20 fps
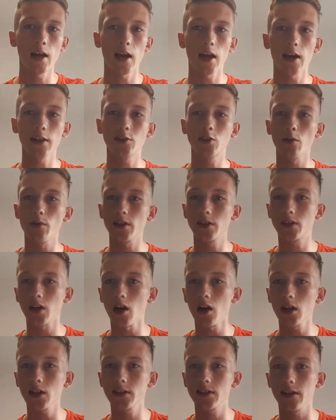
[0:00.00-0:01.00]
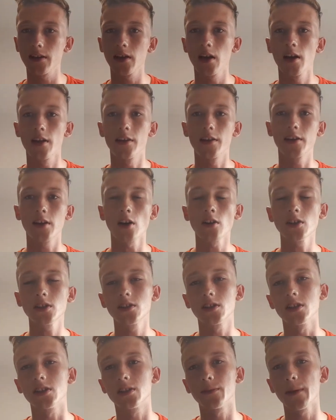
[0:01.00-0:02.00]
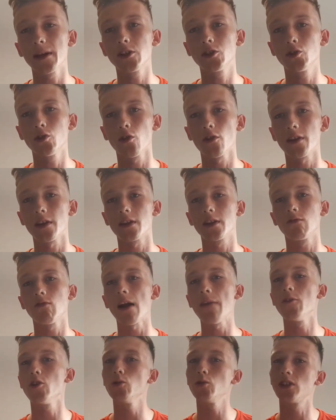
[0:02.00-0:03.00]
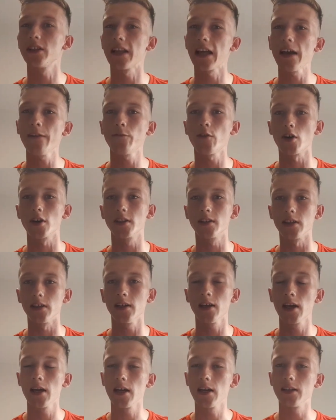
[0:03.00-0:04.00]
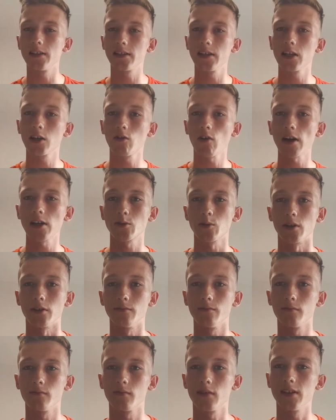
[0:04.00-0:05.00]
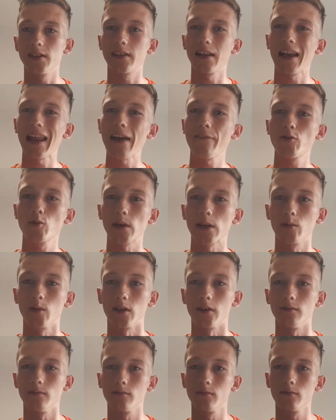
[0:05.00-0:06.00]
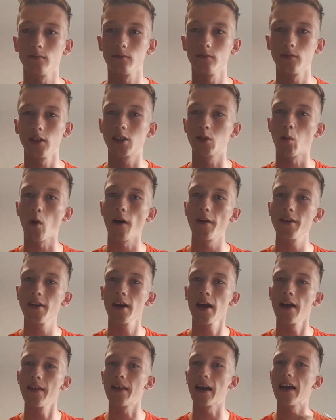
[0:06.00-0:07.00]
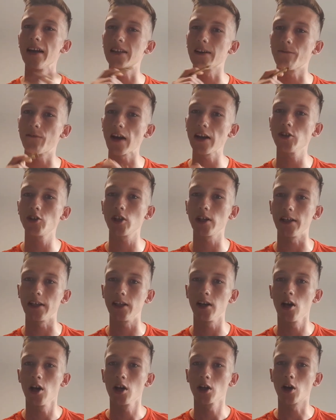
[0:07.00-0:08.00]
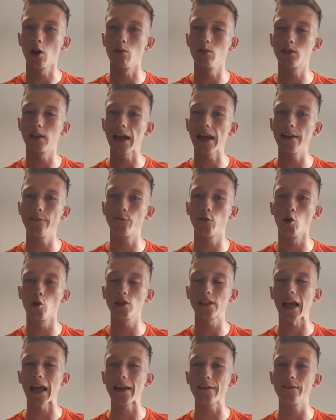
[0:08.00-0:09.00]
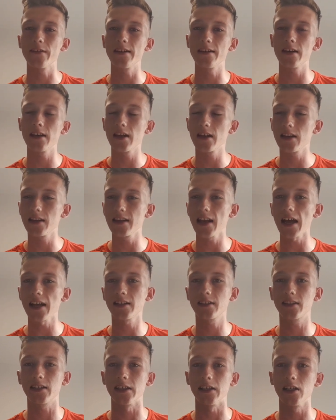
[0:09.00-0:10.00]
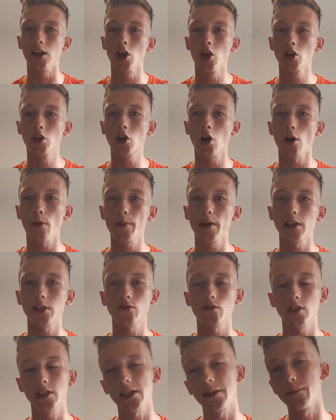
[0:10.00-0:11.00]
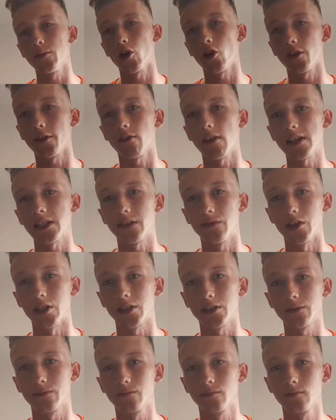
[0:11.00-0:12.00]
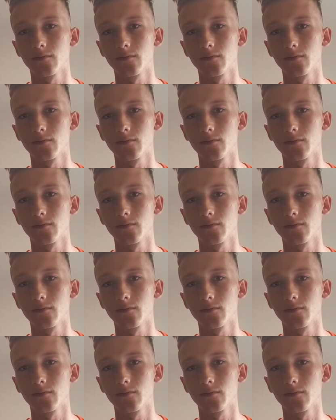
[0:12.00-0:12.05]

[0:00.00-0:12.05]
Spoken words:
And so they're targeting the youngsters to make sure that the revolution they're fighting is the incorrect one, is the left-wing one, is the one that is eventually going to enforce a nasty communist regime on the rest of us.